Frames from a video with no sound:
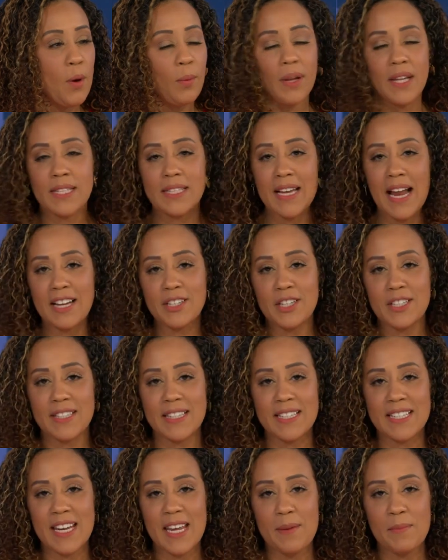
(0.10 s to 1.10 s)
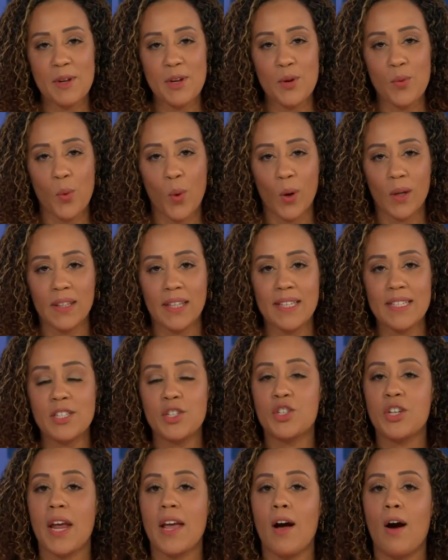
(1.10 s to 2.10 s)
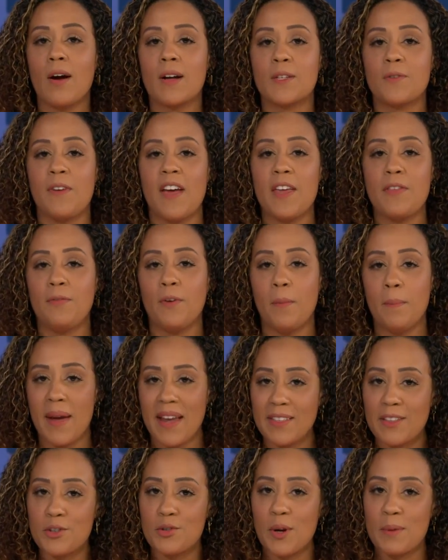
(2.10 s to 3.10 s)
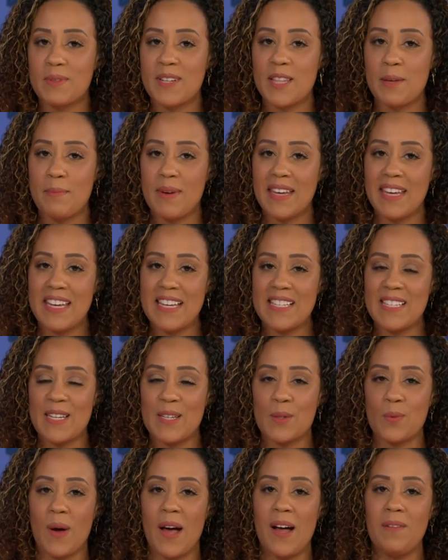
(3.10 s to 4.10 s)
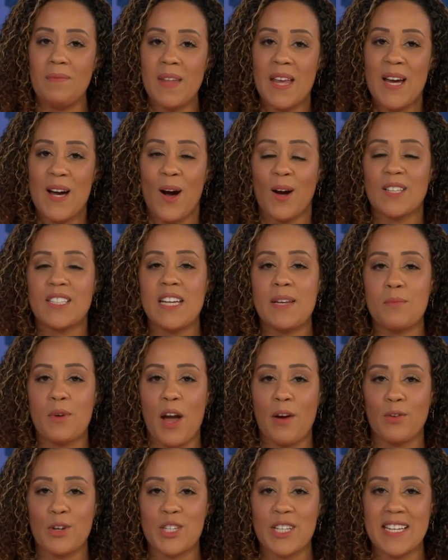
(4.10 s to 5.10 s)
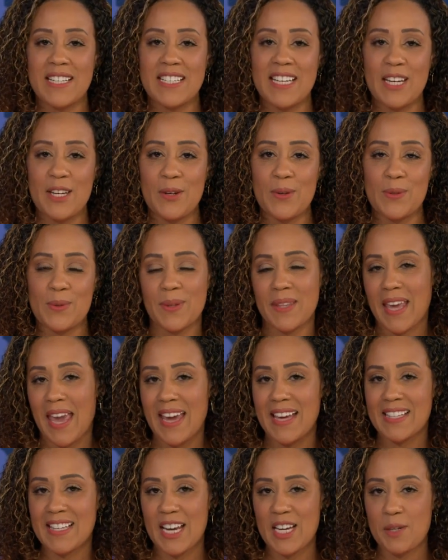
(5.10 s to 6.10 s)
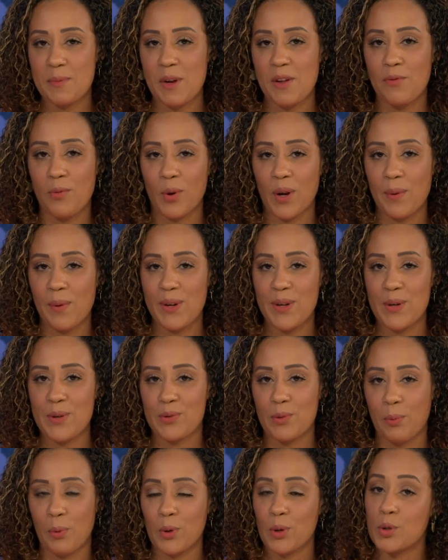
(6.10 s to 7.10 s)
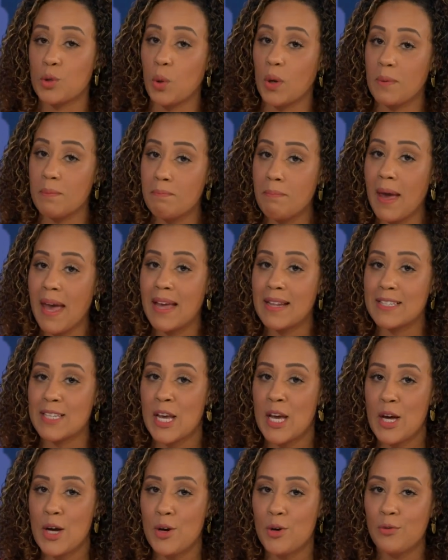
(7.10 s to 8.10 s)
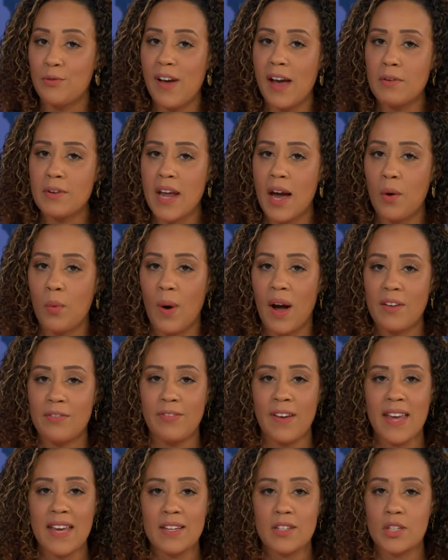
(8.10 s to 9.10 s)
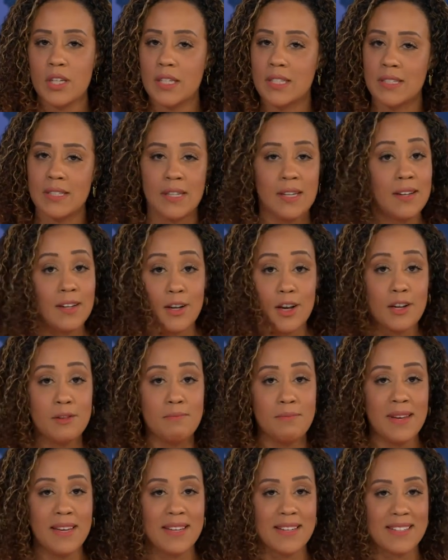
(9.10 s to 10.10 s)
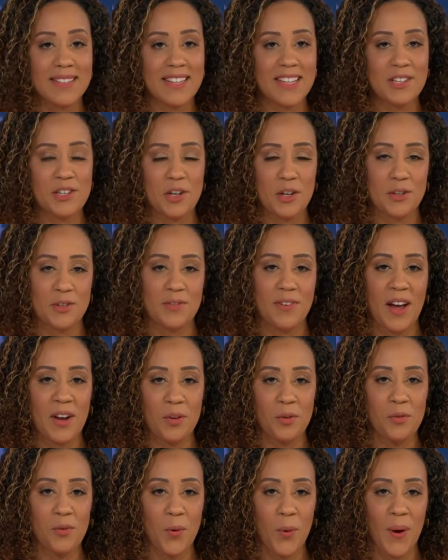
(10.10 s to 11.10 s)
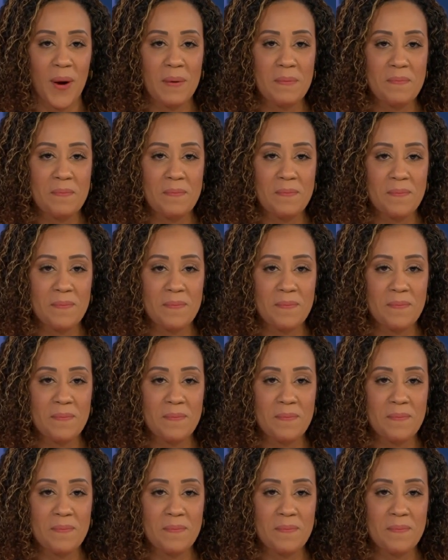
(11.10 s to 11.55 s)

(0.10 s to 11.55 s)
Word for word: Well, it's not just the team in New Orleans. Jayhawks faithful made the trip to the Big Easy as well. Our team coverage continues with KSHB 41 News reporter Jordan Betts, who found out why fans just couldn't miss this year's Final Four.